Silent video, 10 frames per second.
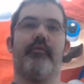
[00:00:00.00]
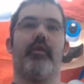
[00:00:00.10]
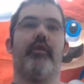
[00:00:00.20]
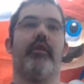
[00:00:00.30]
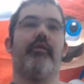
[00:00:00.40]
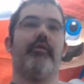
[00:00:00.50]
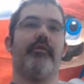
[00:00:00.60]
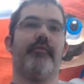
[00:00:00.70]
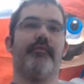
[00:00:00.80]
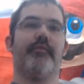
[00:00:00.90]
Alright.
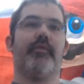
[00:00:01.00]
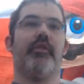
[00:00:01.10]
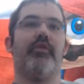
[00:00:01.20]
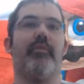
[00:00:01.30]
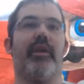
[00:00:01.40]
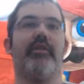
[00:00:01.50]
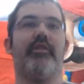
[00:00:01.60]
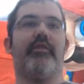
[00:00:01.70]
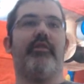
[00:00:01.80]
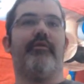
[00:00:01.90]
You
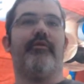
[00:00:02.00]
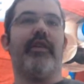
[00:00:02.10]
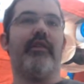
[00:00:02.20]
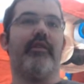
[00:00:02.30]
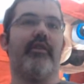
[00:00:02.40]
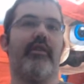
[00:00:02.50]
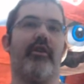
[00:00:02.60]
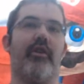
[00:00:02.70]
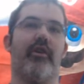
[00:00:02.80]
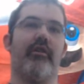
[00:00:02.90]
managed to defeat the
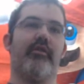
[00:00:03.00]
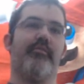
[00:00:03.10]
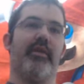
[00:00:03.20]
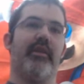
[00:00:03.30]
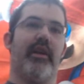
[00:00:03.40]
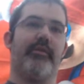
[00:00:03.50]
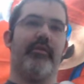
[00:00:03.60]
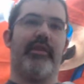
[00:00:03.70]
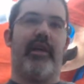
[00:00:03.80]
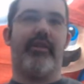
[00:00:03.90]
guards, but not
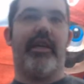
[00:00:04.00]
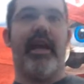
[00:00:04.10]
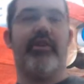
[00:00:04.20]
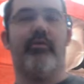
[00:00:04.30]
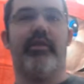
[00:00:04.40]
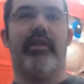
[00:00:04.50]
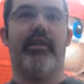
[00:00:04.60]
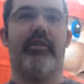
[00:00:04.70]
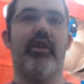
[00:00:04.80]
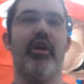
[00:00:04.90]
without
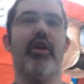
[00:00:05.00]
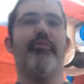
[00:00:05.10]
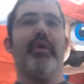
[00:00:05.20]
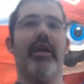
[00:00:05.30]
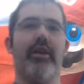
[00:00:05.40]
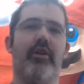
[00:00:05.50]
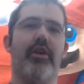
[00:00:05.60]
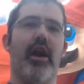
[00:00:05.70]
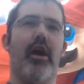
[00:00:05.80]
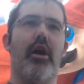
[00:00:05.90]
casualties. Peter,
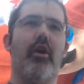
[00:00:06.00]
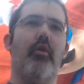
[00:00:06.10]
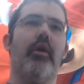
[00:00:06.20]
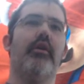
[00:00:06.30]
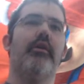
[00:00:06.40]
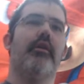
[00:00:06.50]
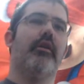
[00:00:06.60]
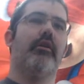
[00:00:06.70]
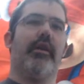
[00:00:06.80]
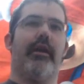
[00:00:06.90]
no!
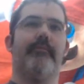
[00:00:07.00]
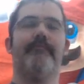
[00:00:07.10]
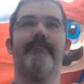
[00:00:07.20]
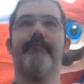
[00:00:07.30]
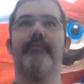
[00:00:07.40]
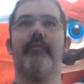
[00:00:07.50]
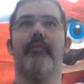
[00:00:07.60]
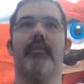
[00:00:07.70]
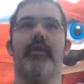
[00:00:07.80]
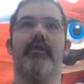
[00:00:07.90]
Okay.
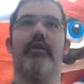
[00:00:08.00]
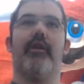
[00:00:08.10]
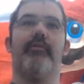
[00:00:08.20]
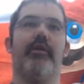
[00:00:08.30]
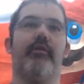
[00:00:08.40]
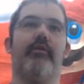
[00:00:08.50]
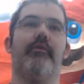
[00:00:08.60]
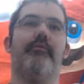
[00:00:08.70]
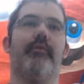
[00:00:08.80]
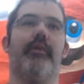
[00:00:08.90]
Sorry, I'm getting a little...
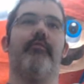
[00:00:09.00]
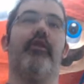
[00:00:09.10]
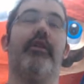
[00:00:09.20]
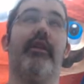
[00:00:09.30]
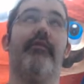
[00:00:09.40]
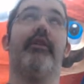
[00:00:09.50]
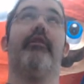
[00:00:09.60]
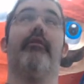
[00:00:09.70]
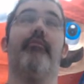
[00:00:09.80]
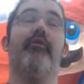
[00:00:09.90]
I'm reliving
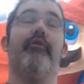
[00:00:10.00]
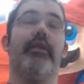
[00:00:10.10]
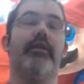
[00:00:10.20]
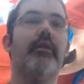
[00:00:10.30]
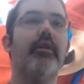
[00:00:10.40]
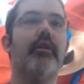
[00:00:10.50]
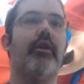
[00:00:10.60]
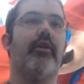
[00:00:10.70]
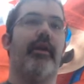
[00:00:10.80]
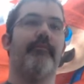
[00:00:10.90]
the movie.
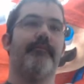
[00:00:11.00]
Okay.